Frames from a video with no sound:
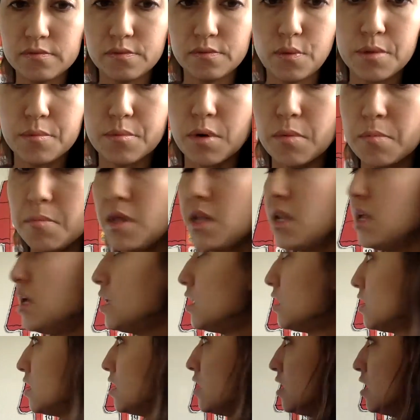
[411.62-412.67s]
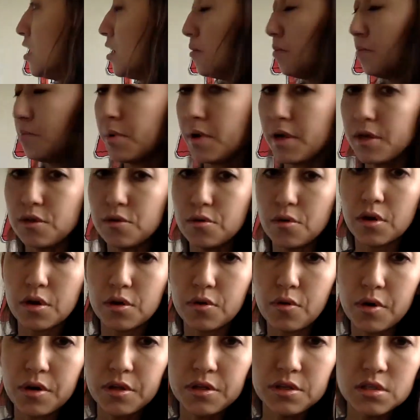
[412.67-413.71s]
1 more minute, but you are
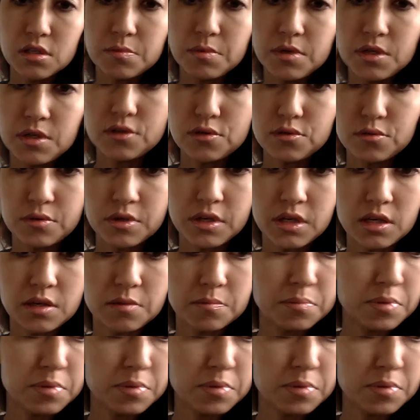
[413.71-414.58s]
going to be doing